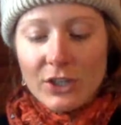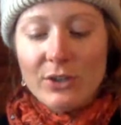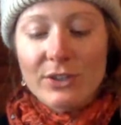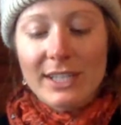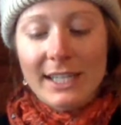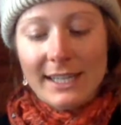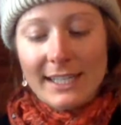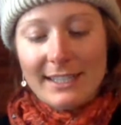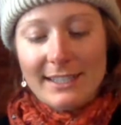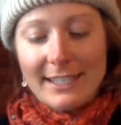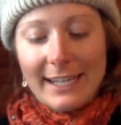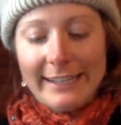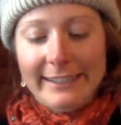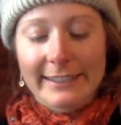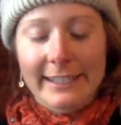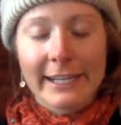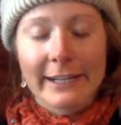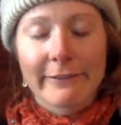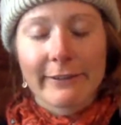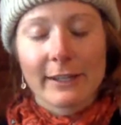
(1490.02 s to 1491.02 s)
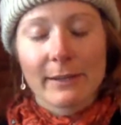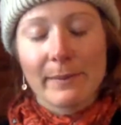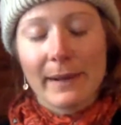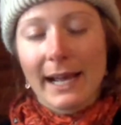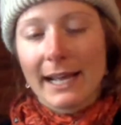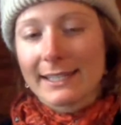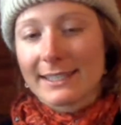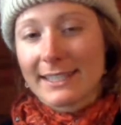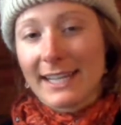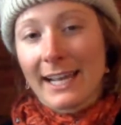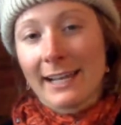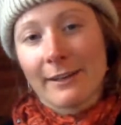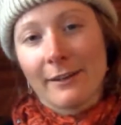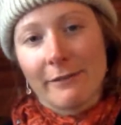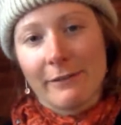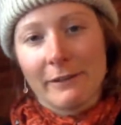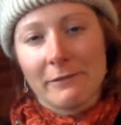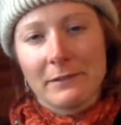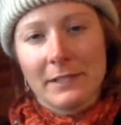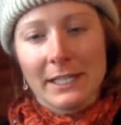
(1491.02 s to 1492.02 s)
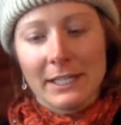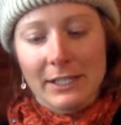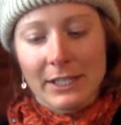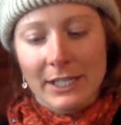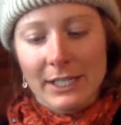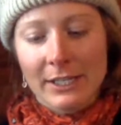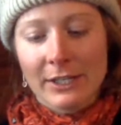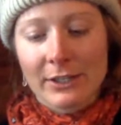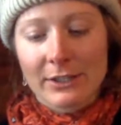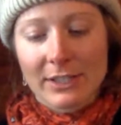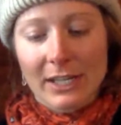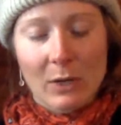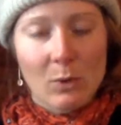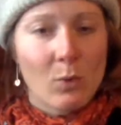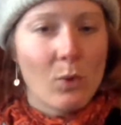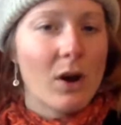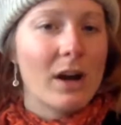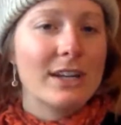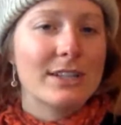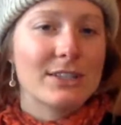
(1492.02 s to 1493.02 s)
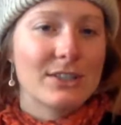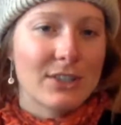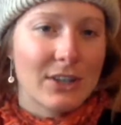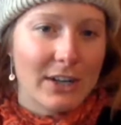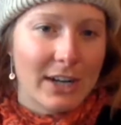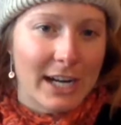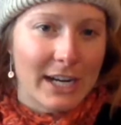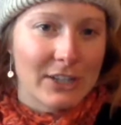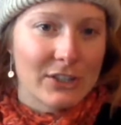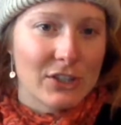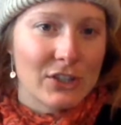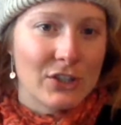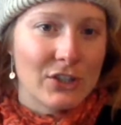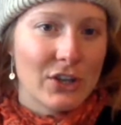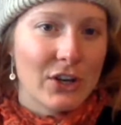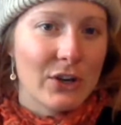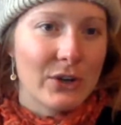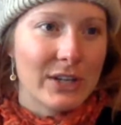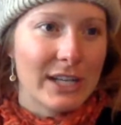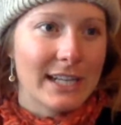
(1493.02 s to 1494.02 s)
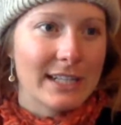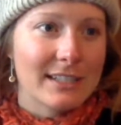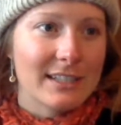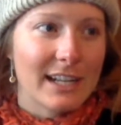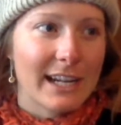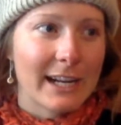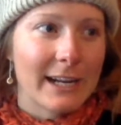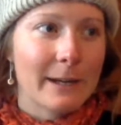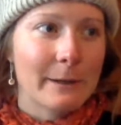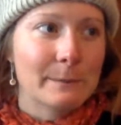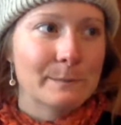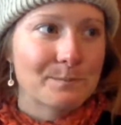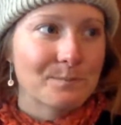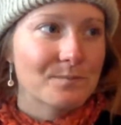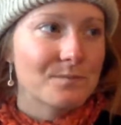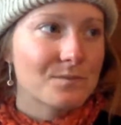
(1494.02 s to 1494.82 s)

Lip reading: using this technique for the past 10 to 15 years, I was starting to notice, like,